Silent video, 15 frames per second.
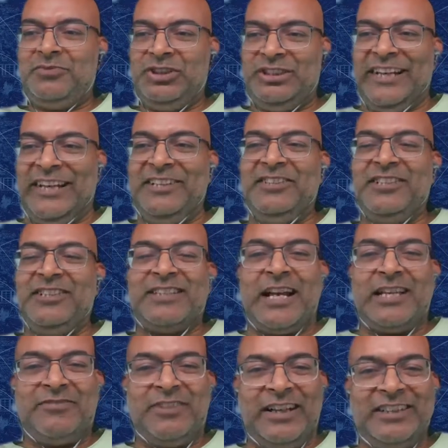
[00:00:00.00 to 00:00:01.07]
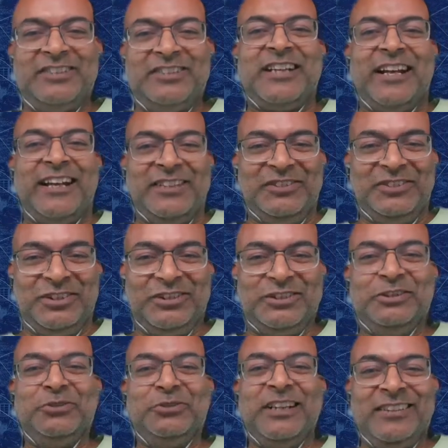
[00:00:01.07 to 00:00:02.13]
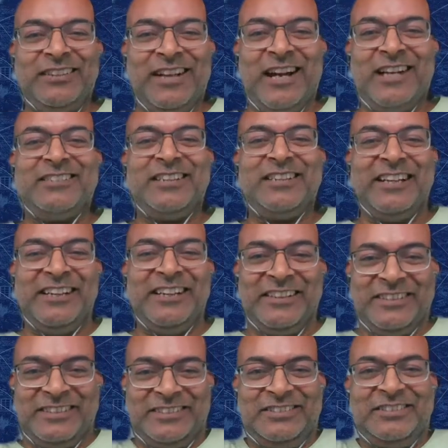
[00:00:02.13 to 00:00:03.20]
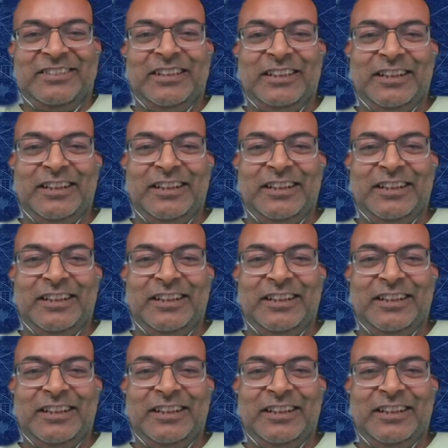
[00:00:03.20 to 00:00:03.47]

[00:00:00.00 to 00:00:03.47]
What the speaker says: changes as well as challenges during last 10 years,